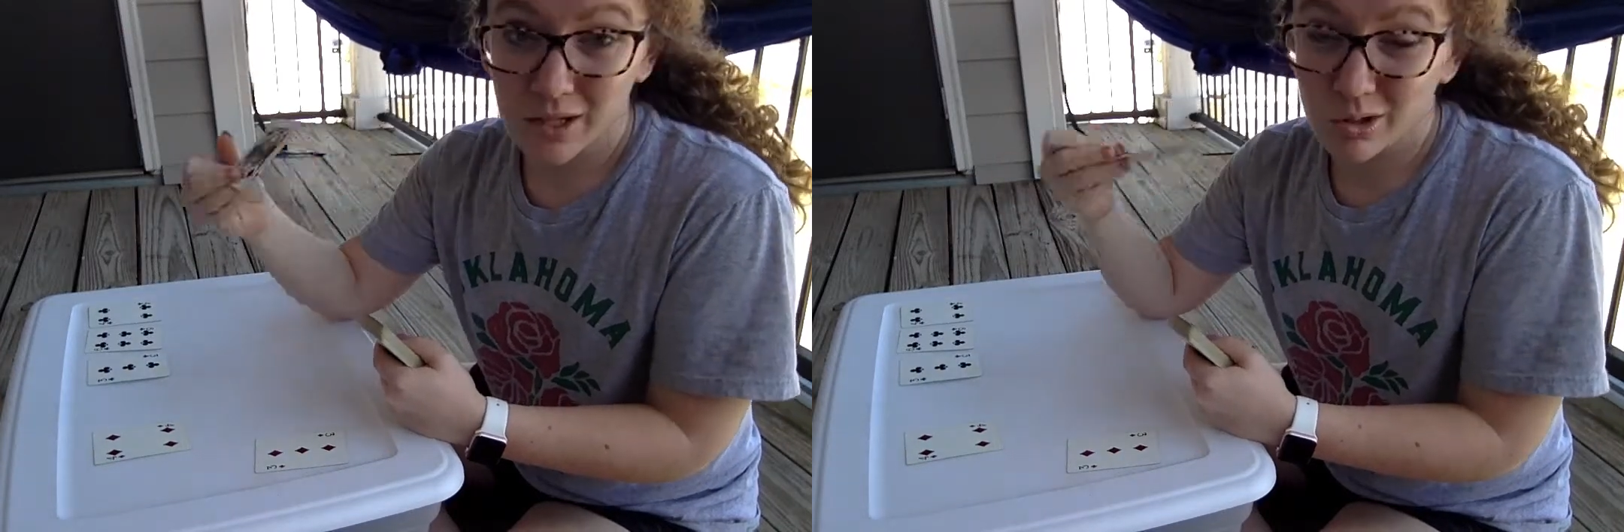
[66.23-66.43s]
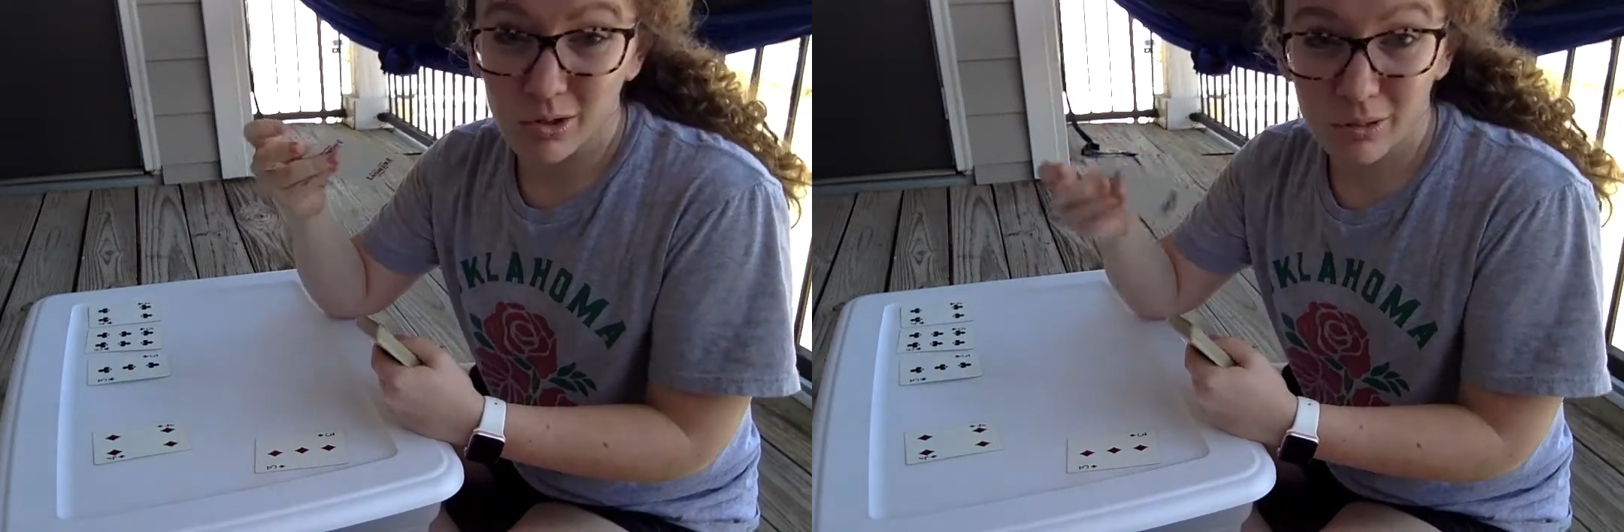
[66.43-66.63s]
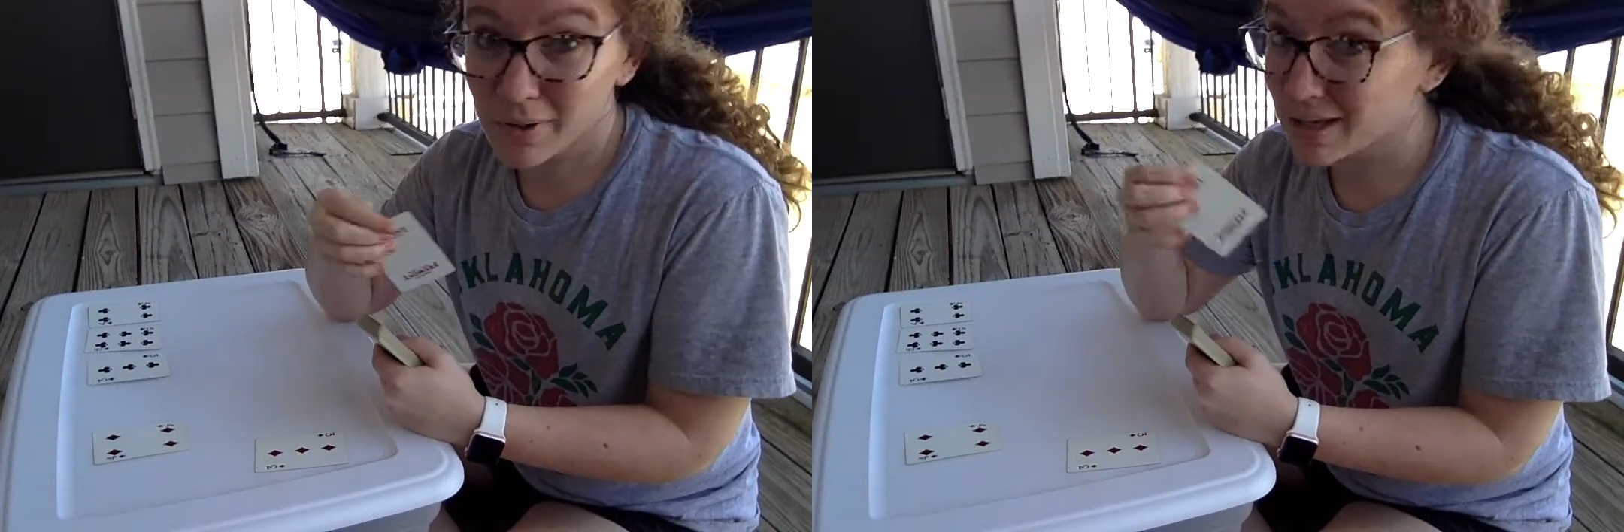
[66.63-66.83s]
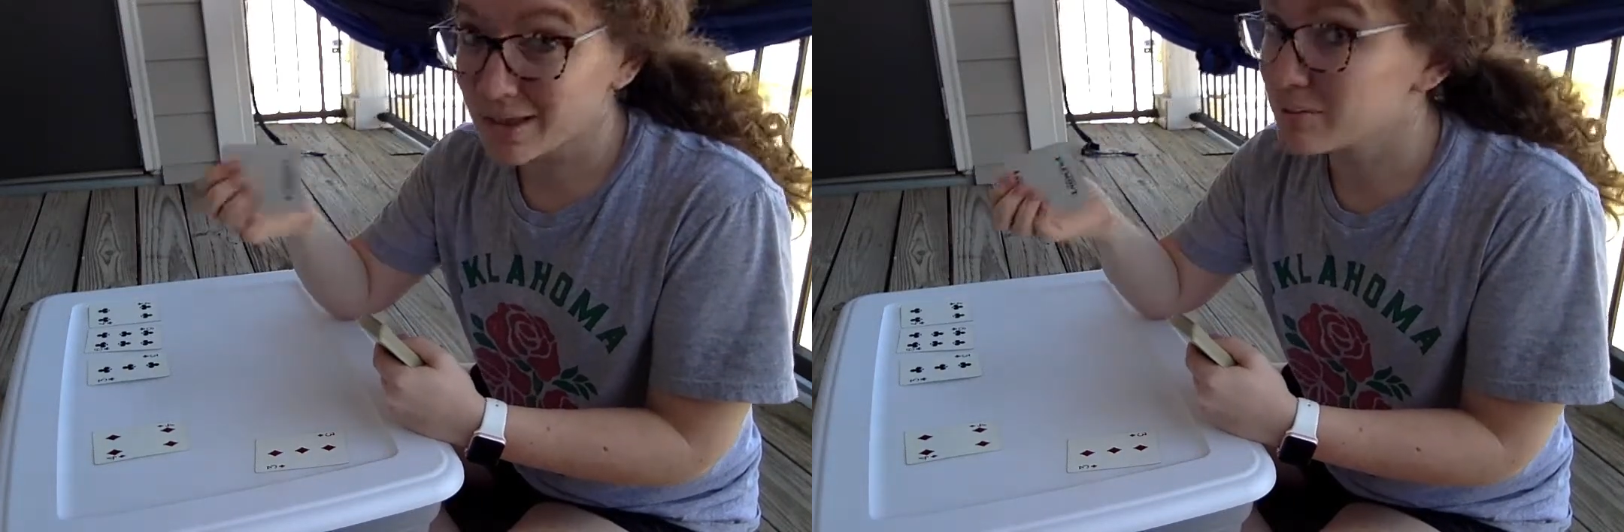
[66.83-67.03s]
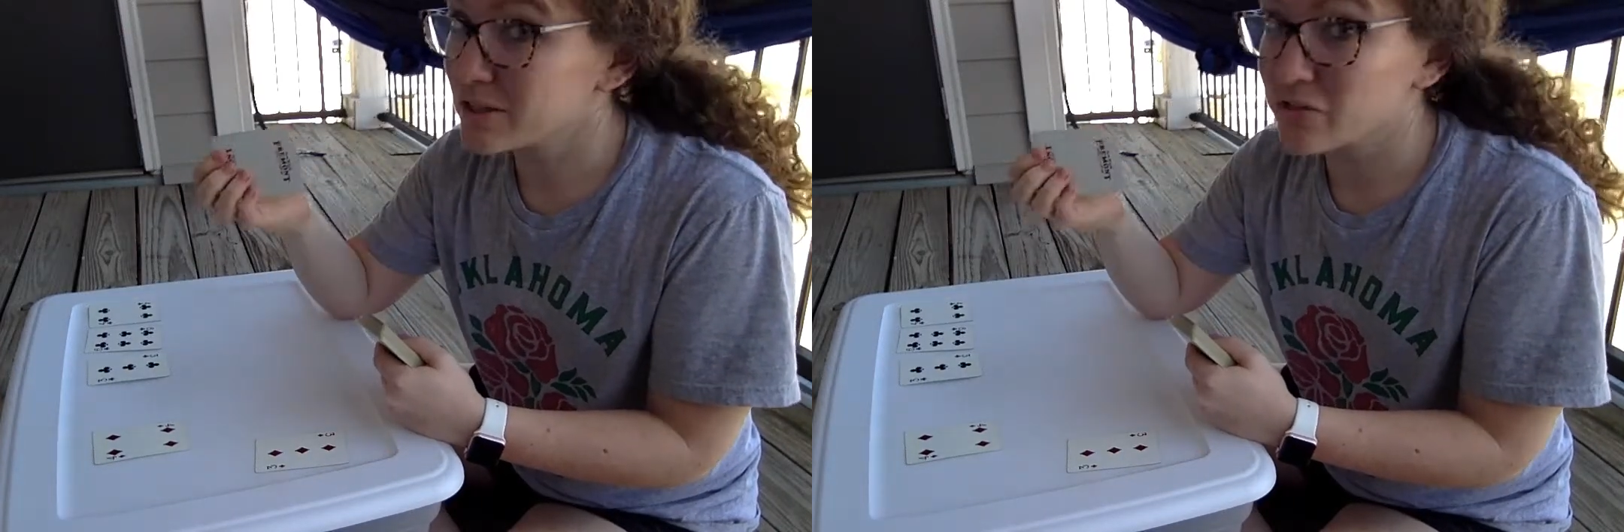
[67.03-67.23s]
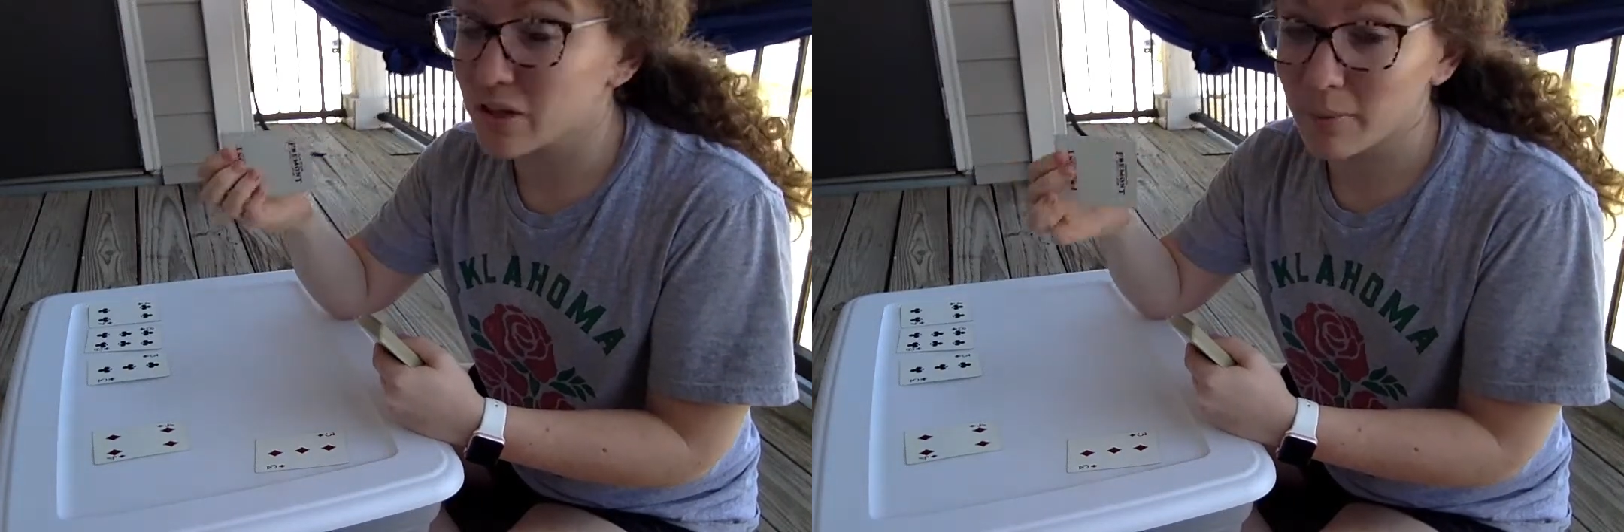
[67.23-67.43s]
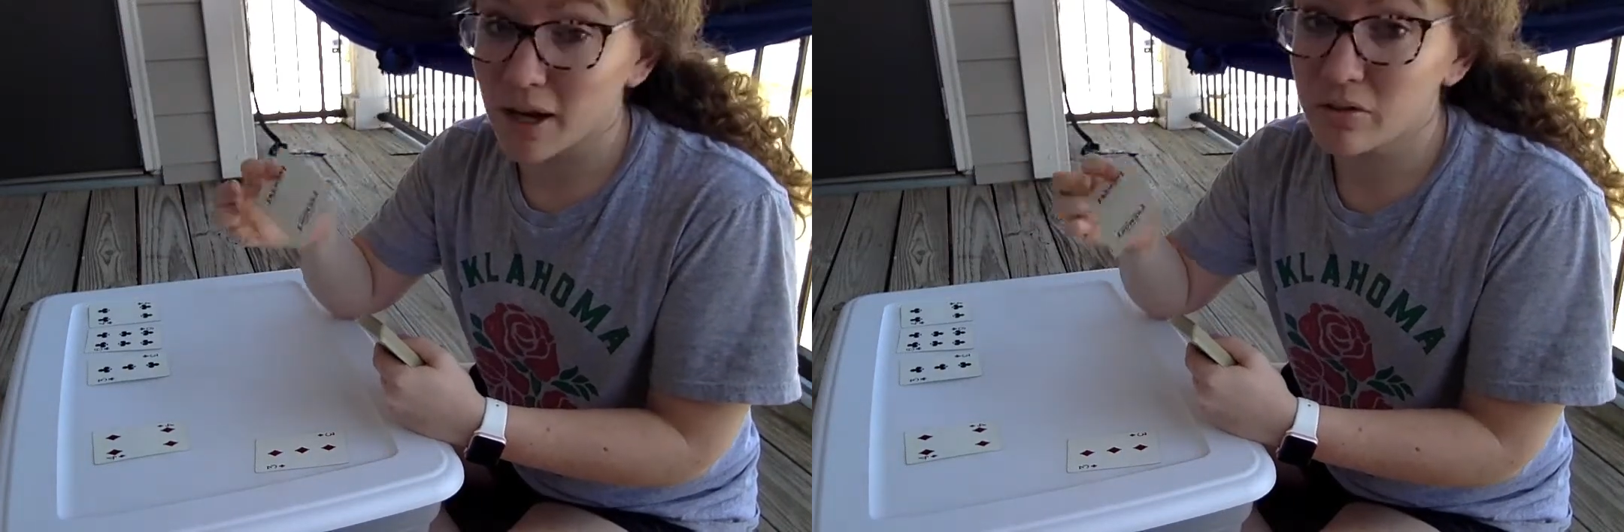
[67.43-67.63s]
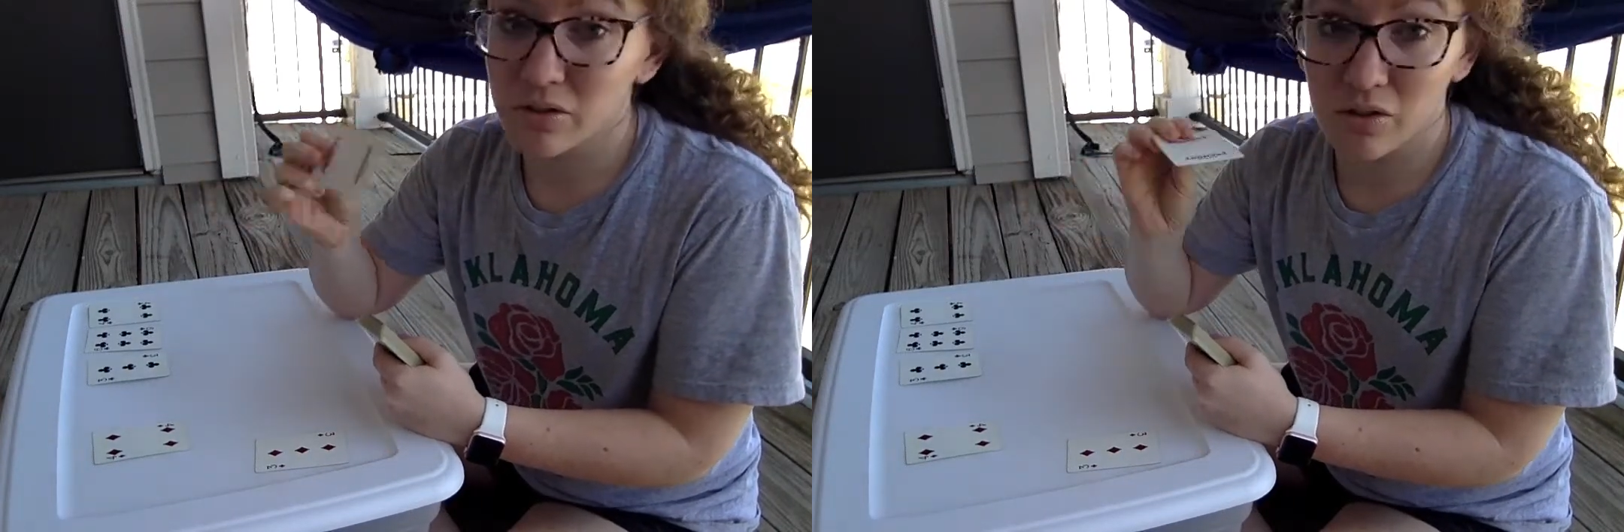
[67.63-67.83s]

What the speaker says: You can make them different amounts,